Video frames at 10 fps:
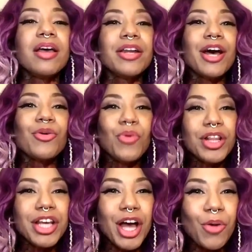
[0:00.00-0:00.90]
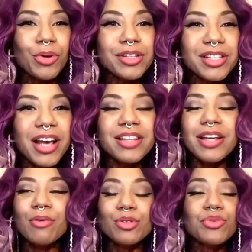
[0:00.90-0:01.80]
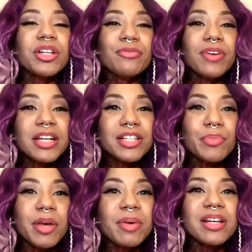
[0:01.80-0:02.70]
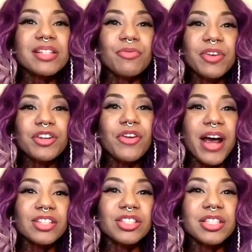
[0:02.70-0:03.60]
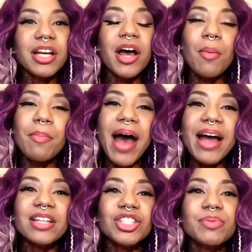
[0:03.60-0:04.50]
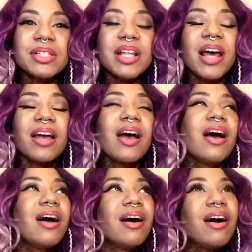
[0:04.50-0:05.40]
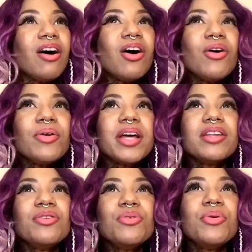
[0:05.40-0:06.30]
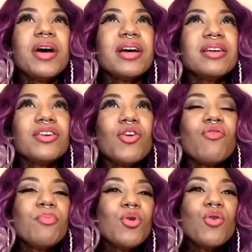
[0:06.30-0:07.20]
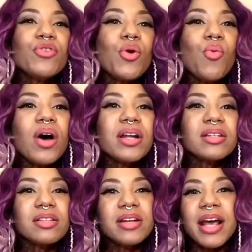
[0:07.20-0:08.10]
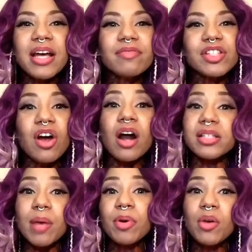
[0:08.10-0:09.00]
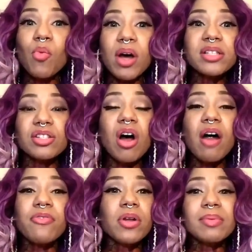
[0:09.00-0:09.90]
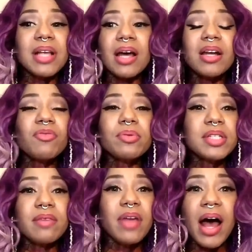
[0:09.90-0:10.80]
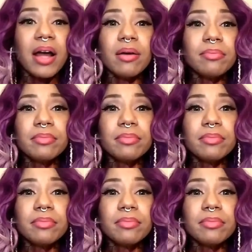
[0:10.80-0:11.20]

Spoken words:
Now the one thing I will say is that was really funny to me because the vendor actually did come back and she was like, oh, can you remove your one negative star? Because I put a 1 star for them. I was like, I never received the item.